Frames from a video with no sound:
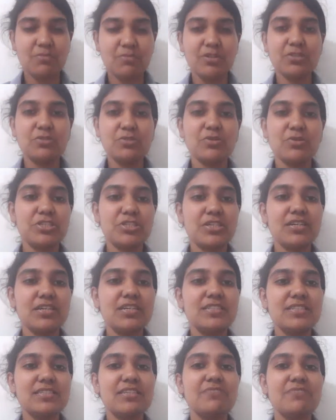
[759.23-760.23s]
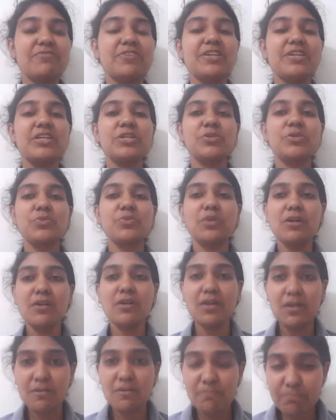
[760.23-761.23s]
Samadosha is referring to
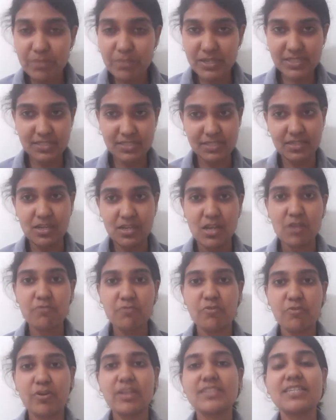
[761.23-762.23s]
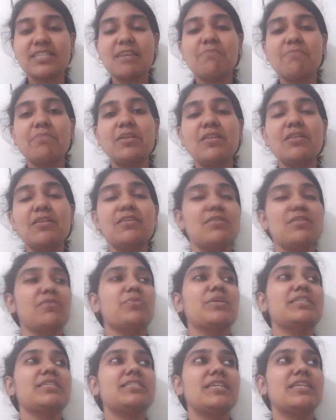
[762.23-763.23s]
a person. For example,
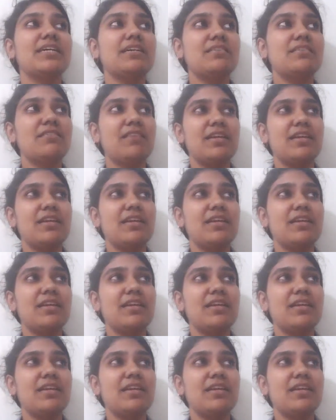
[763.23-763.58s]
we say,